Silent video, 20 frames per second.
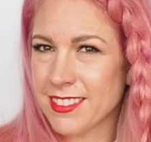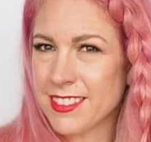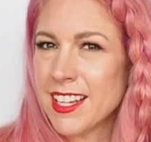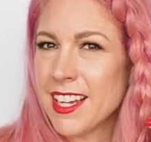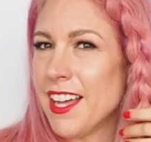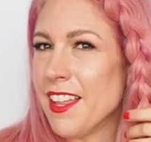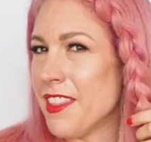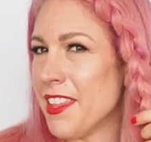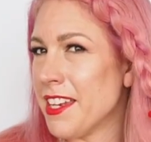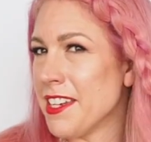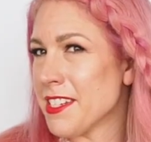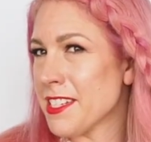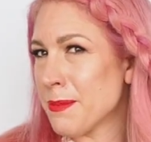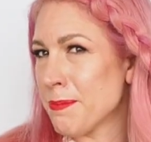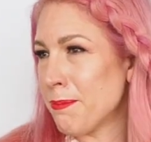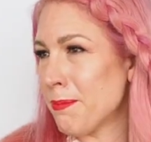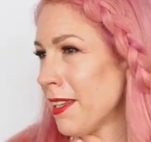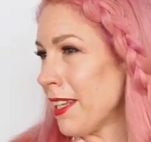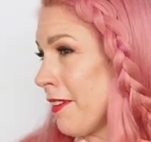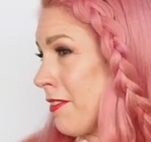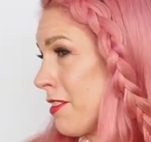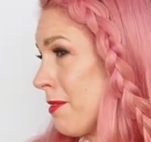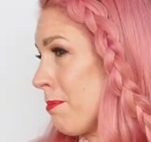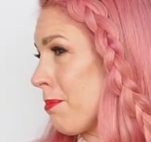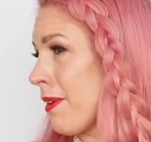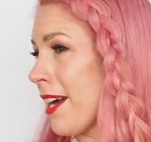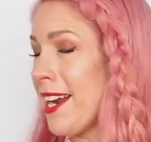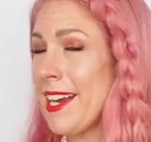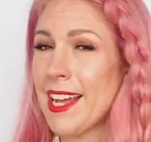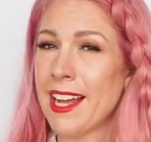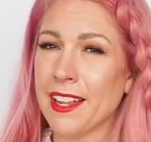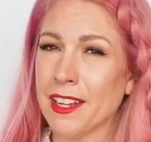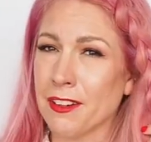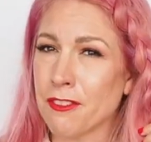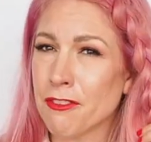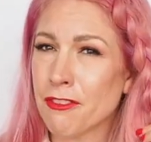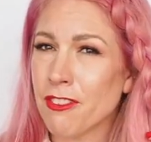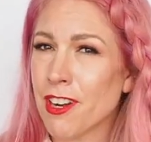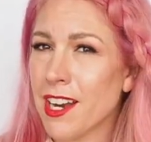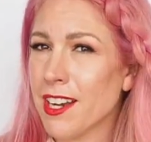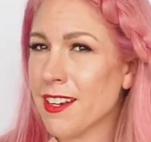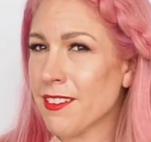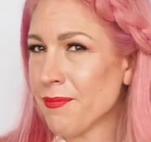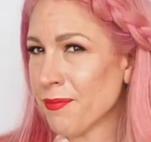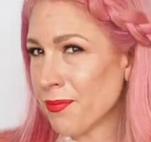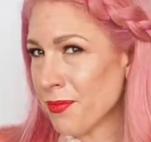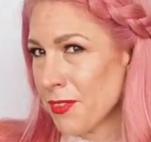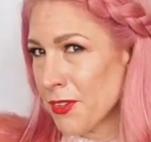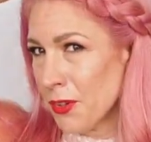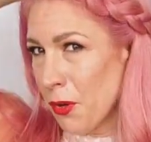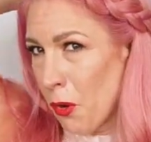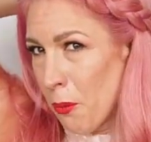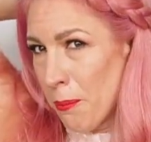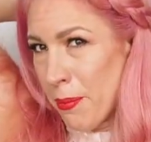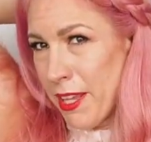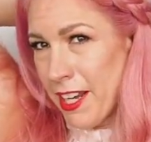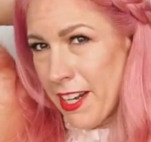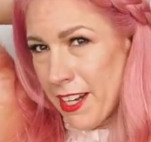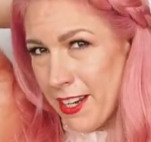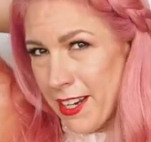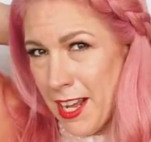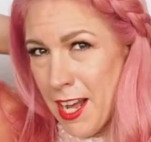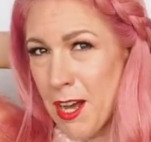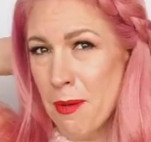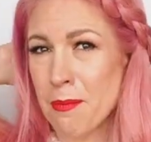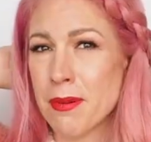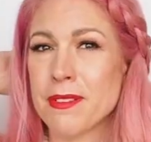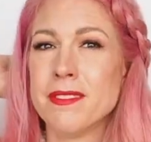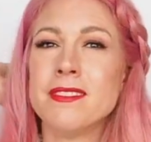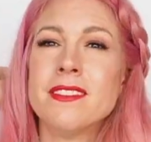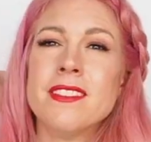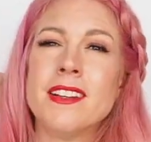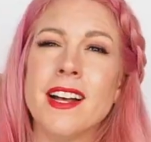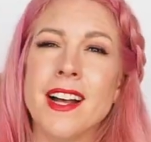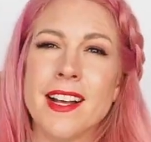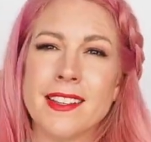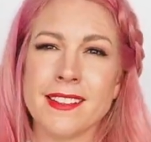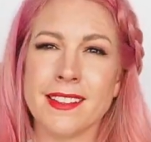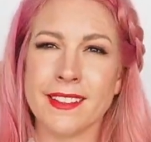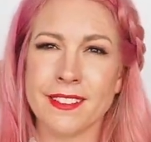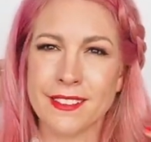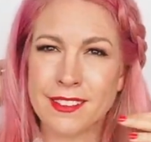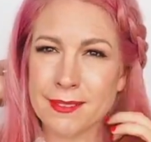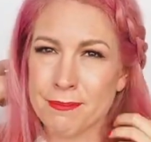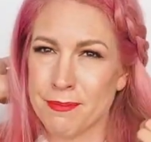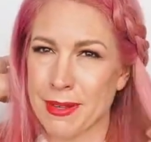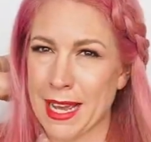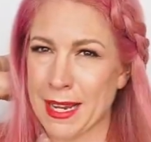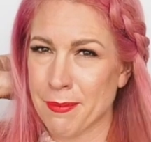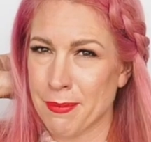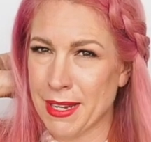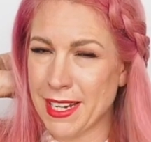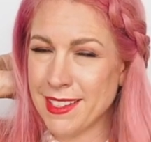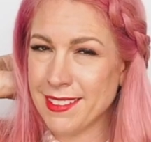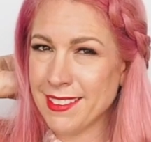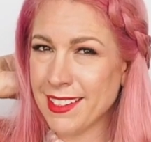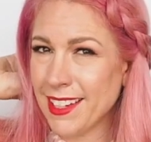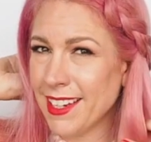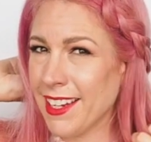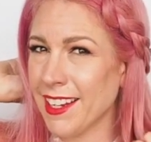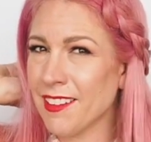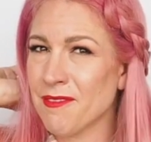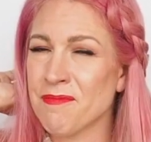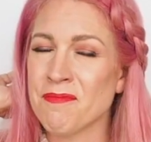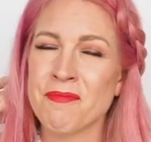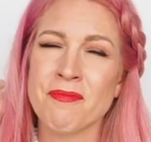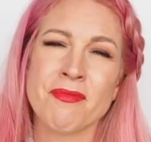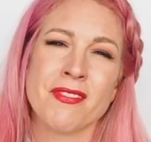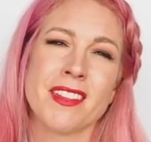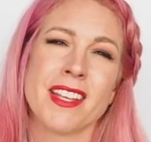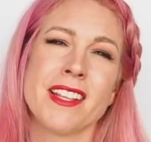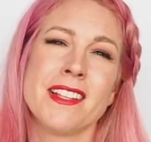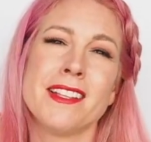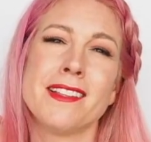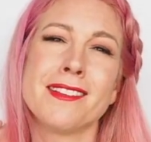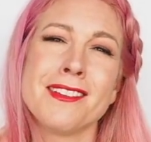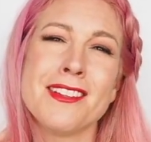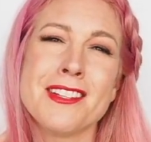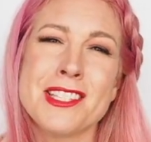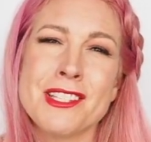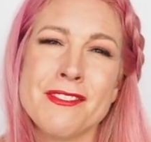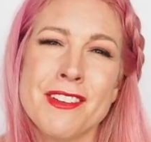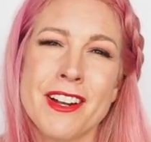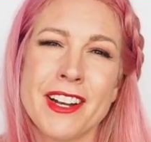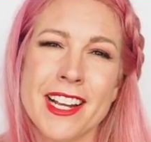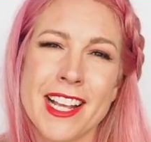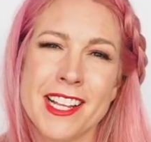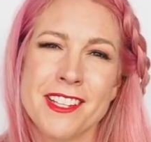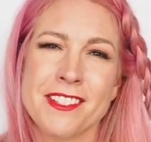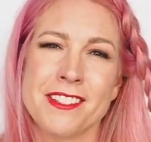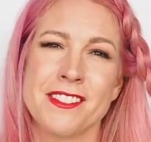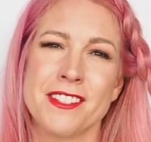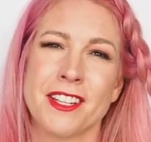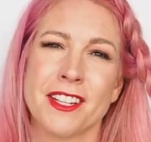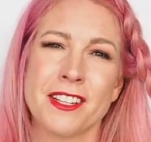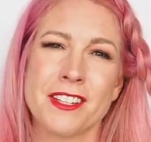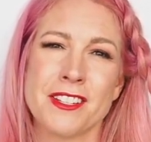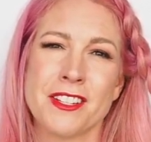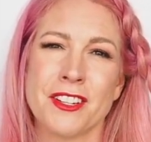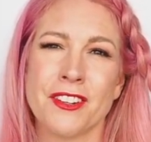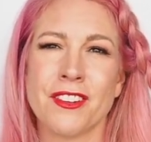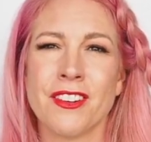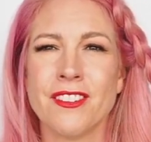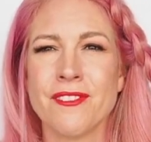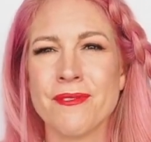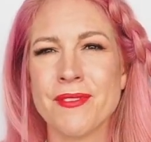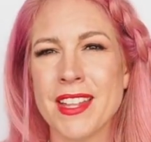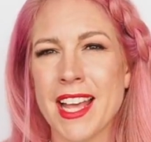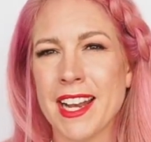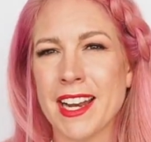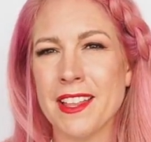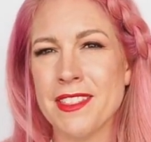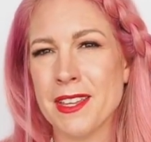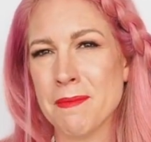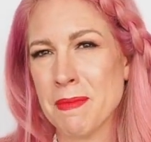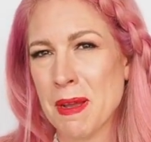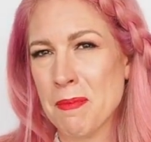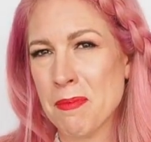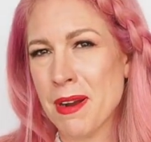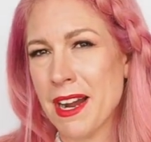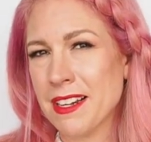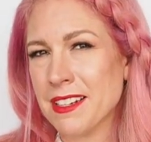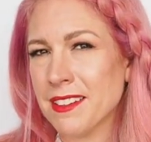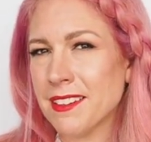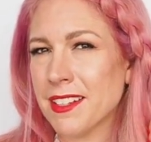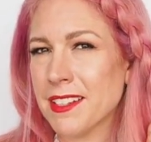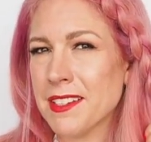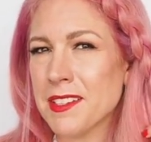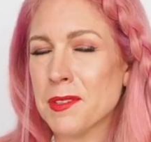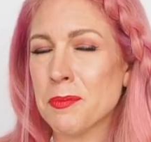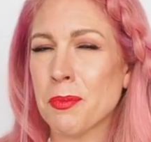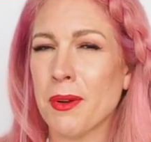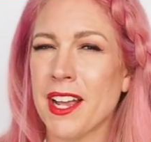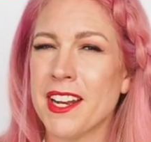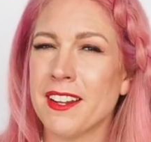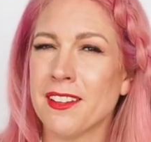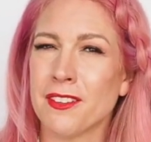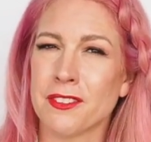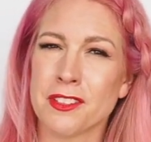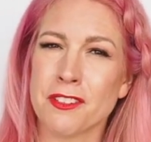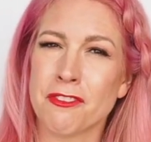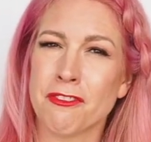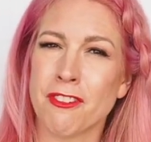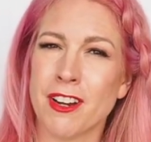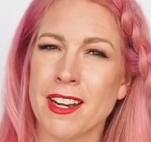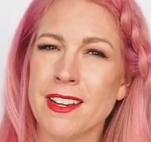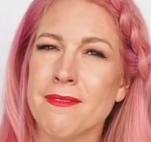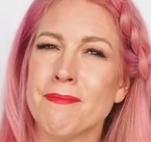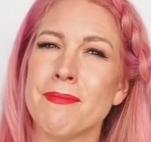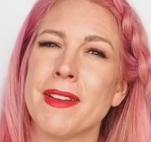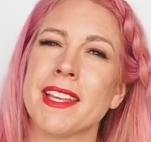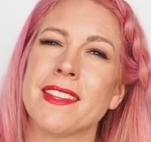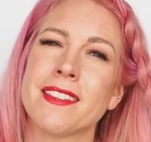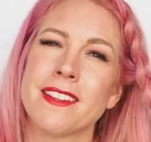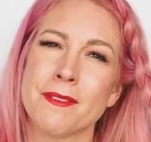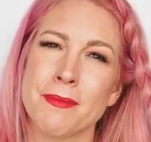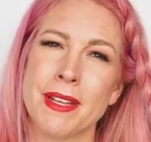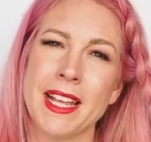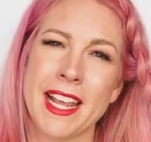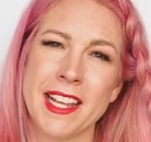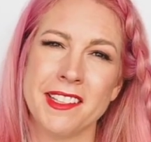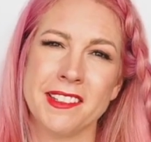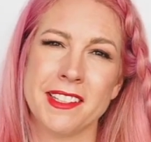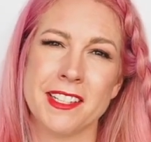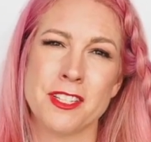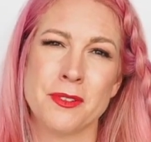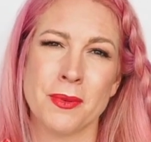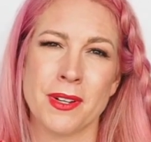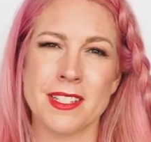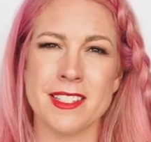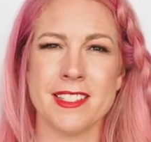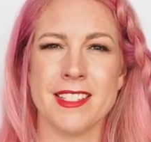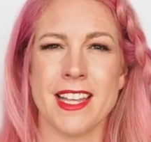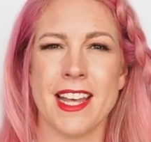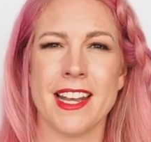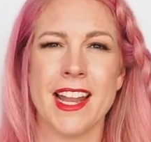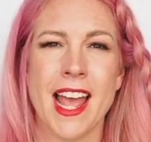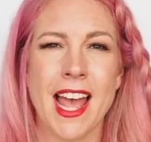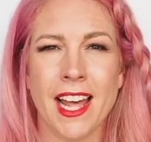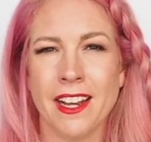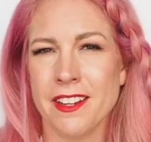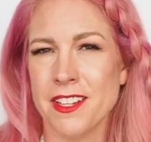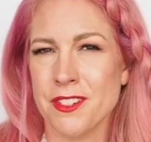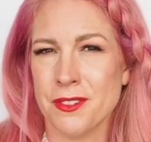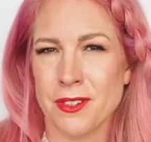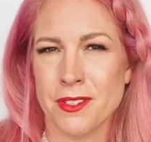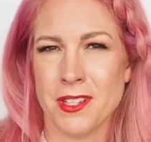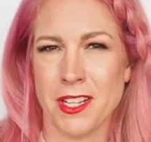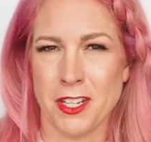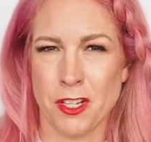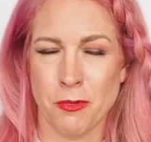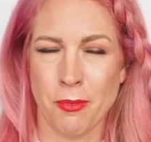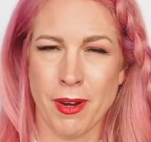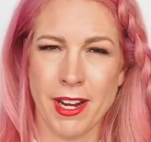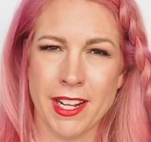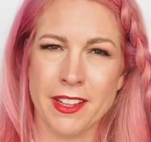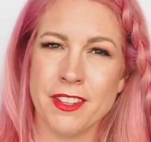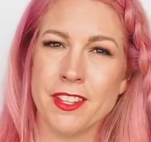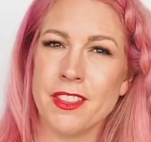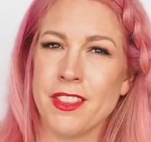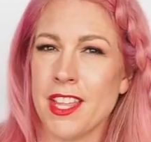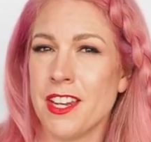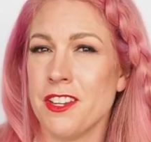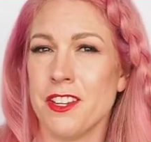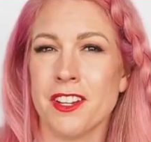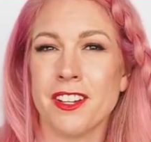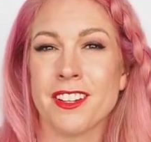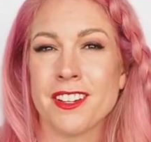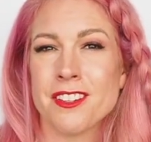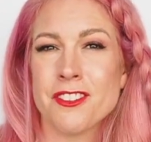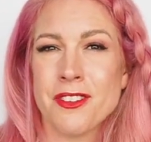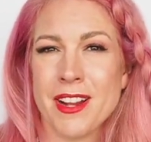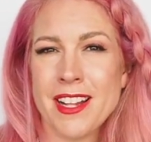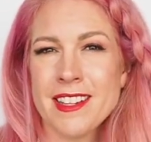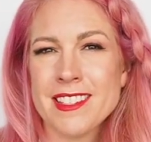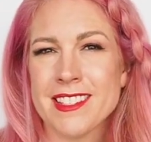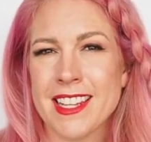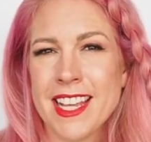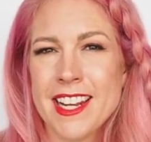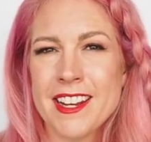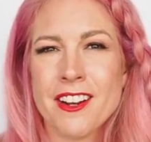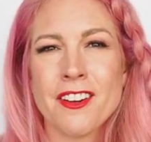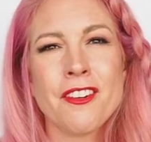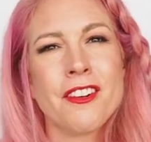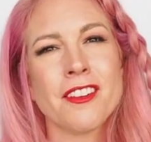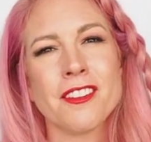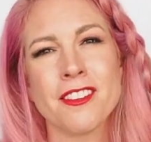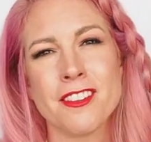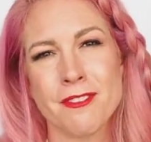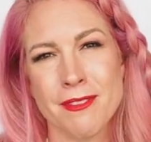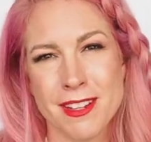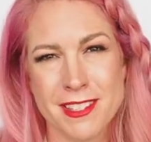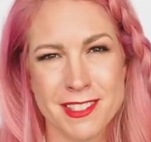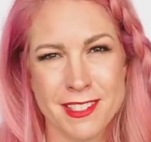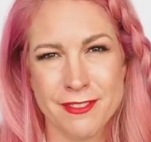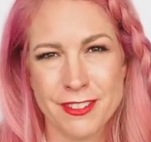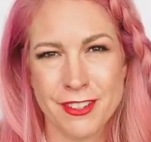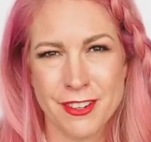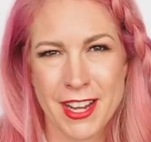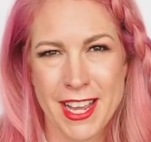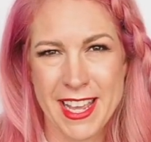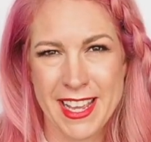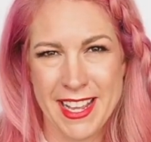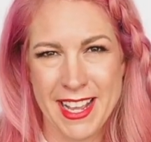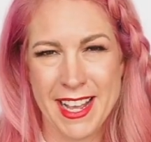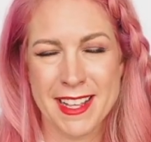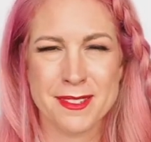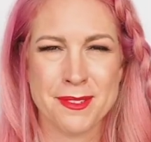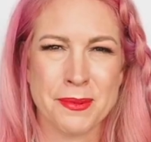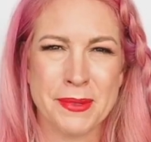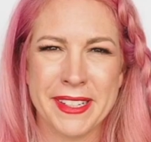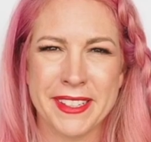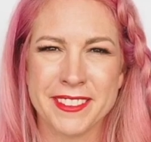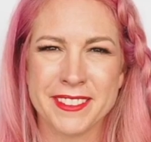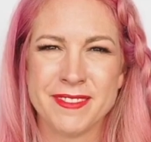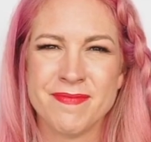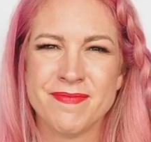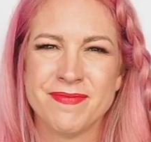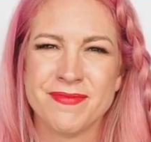and then just leave the braid out in front or pin it up as a little back piece here. There's lots of variations you can do. And I think by practicing this braid along the front makes it a bit easier to understand how to do a Dutch braid that then you can translate across the rest of your hair as well.